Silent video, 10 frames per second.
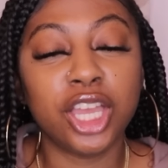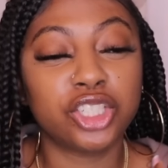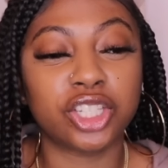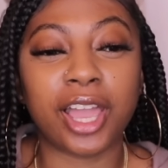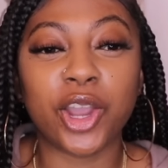
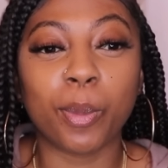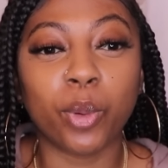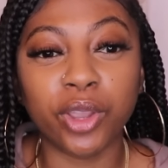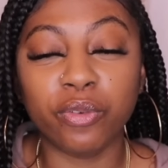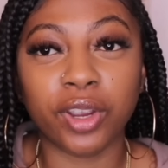She was like, her
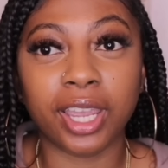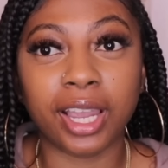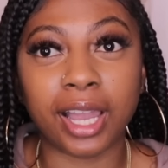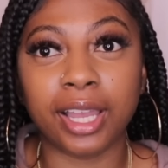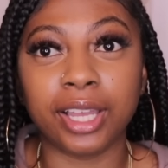boyfriend
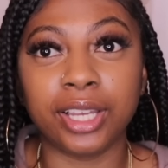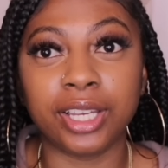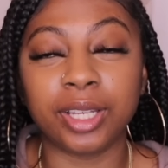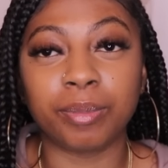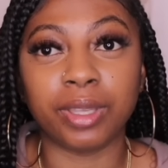got
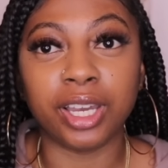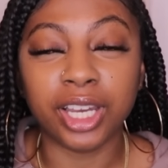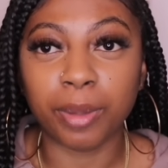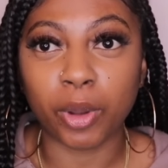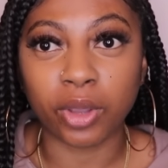a
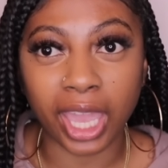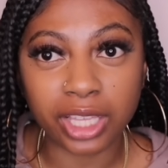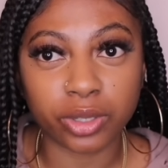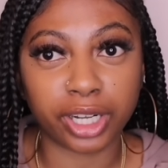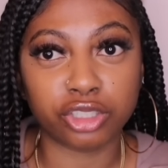hookup on
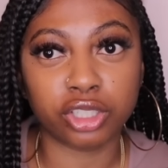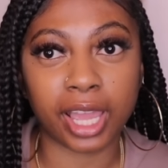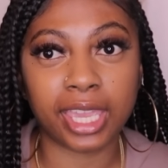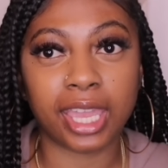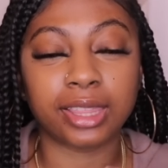gas right now. She was
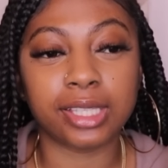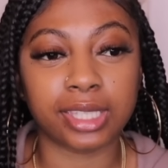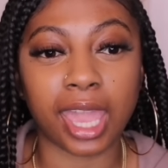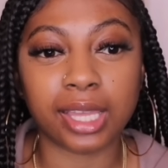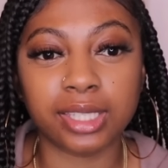like, he at this
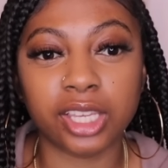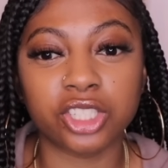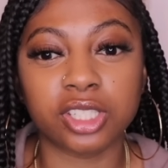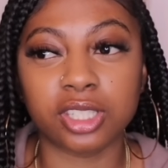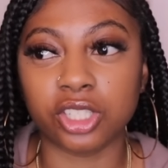gas
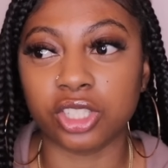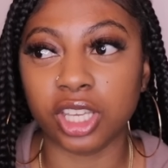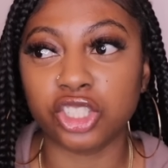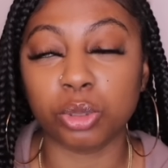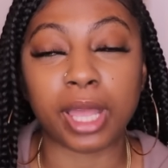station, such and
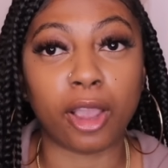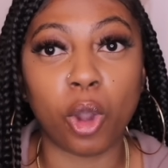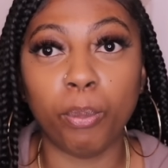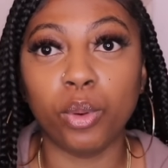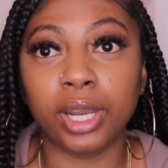such. She was like,
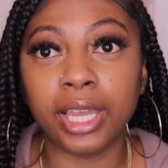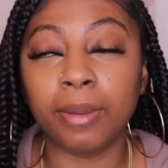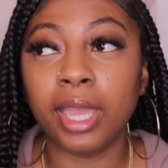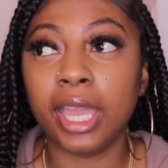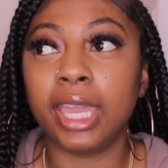go pull
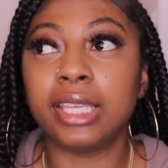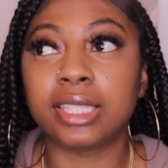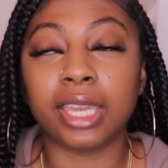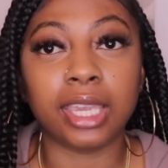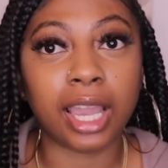up. He
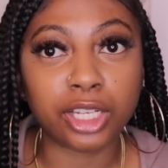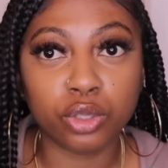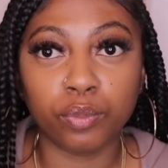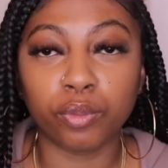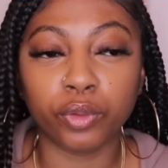said he
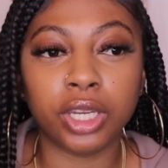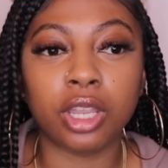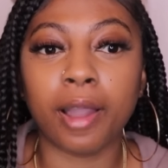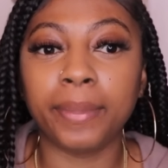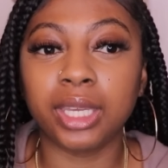got you for free,
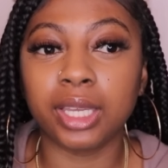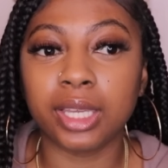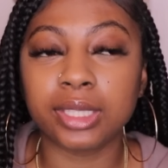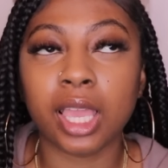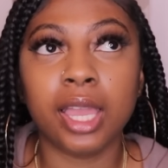y'all,
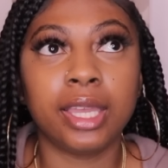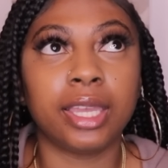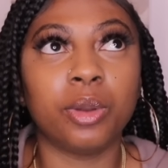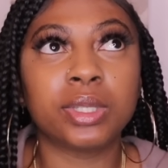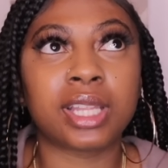because
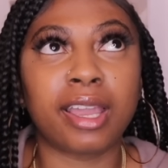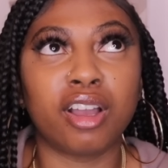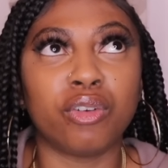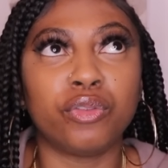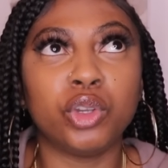it was like
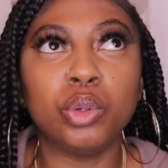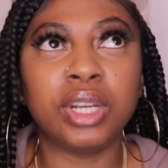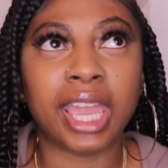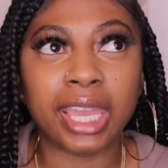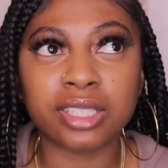a few
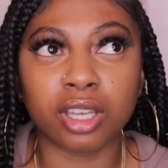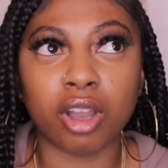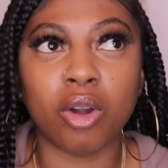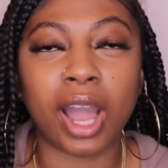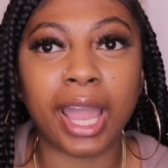days
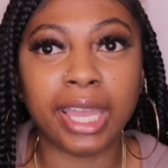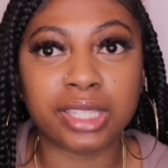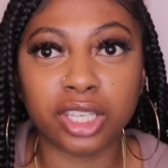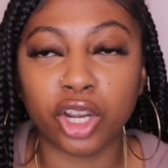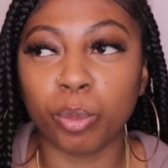ago, I
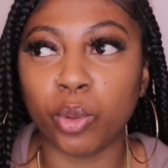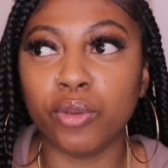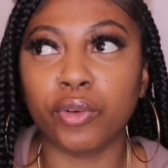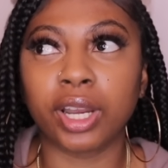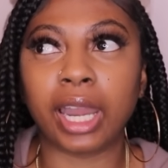had took her
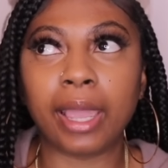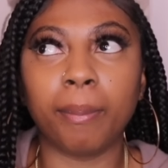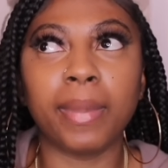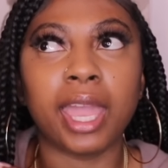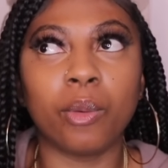boyfriend,
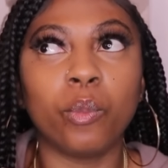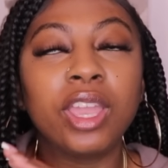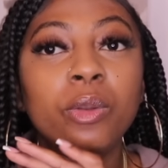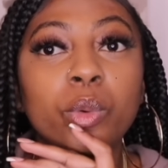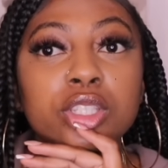like, man,
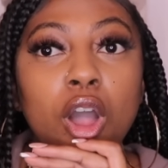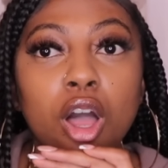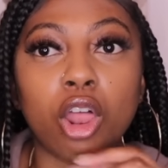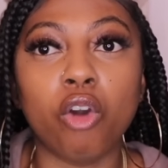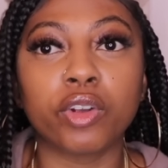we was
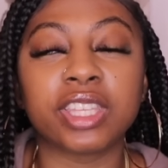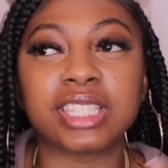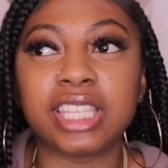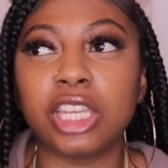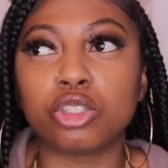all over the
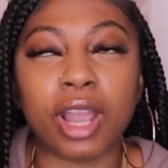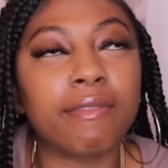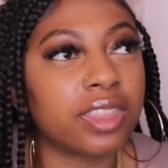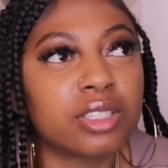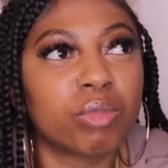city
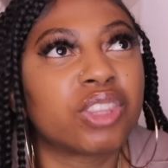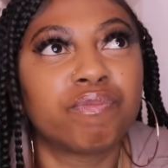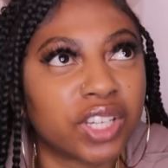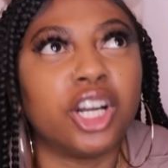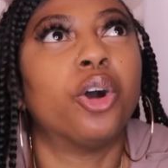driving this mother
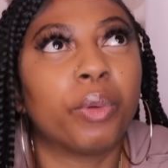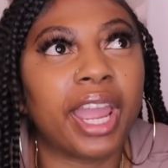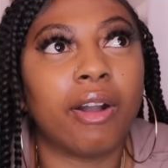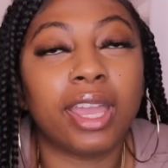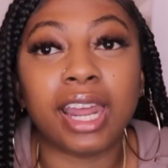all
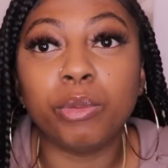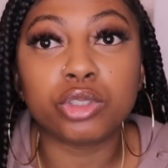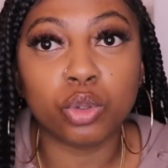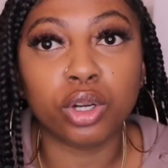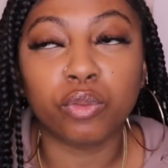around, and I
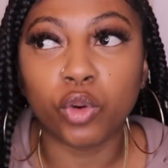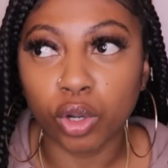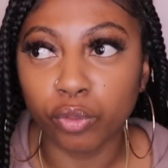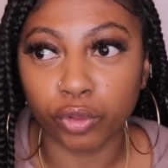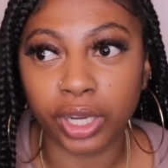was doing it
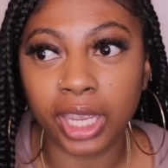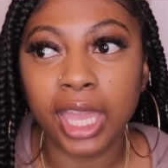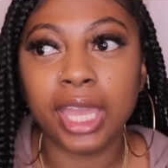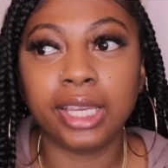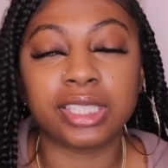for free,
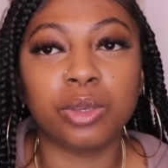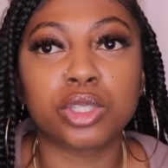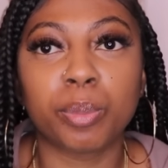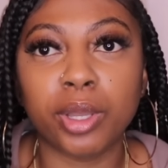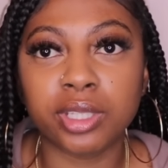because he
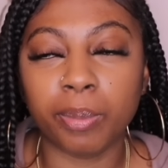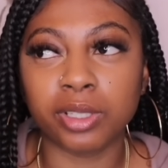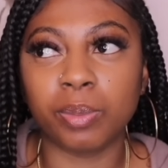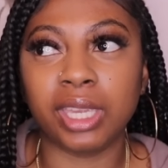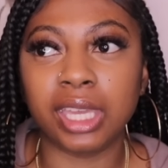was supposed
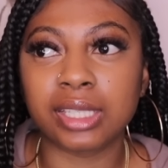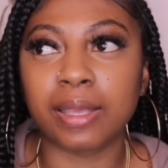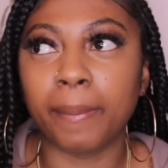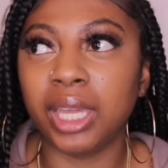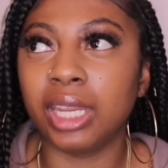to be getting
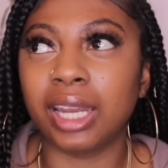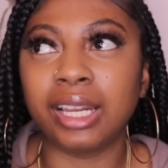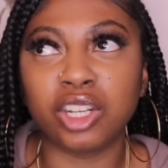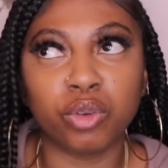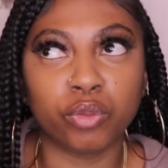some money, and
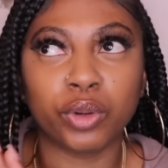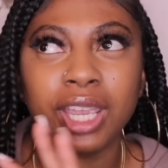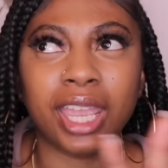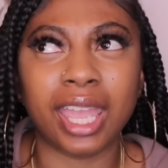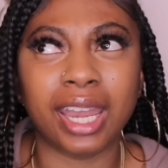I did it for
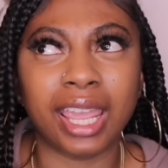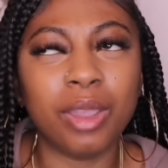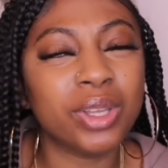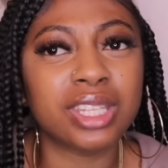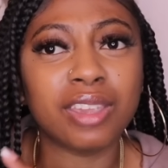free, and
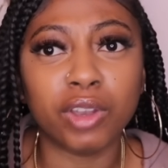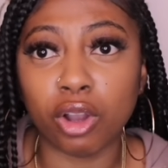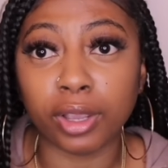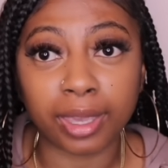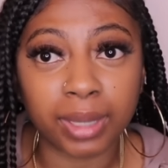he wasn't even
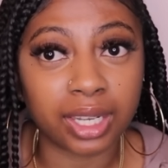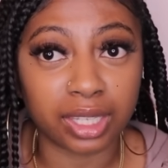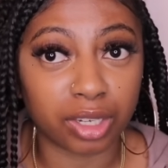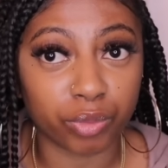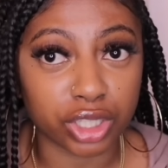gonna give me
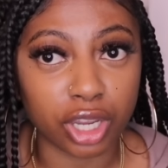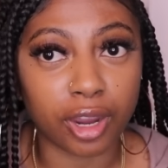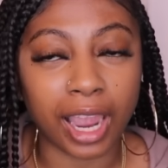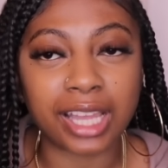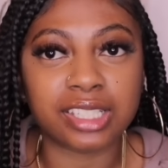nothing in return. I